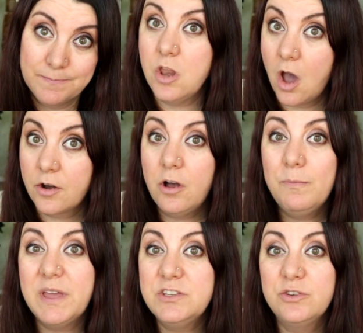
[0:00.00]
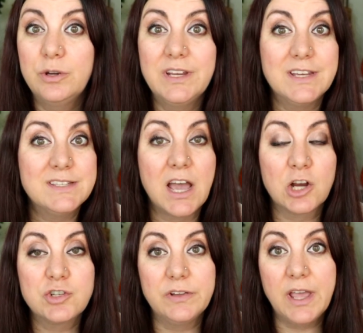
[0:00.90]
Not all mentoring is
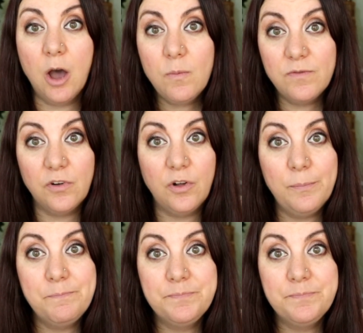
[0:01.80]
actually helpful,